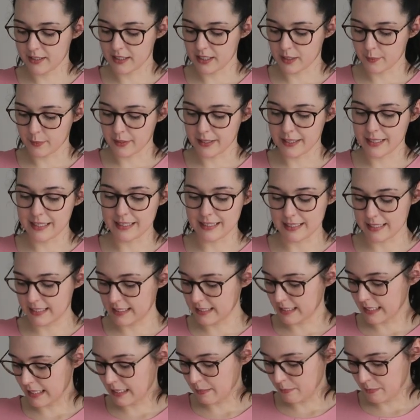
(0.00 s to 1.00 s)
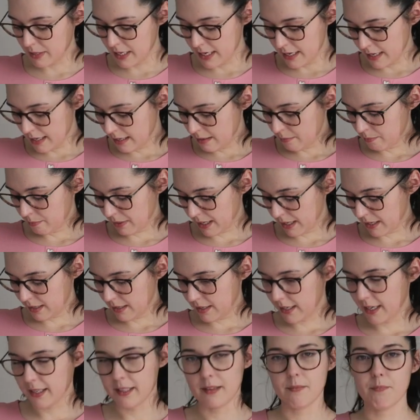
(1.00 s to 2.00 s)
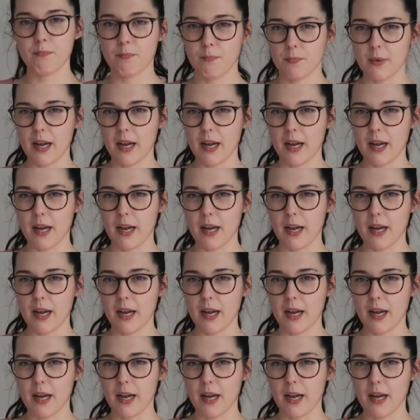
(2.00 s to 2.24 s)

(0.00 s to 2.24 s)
This one needs a steam, but I,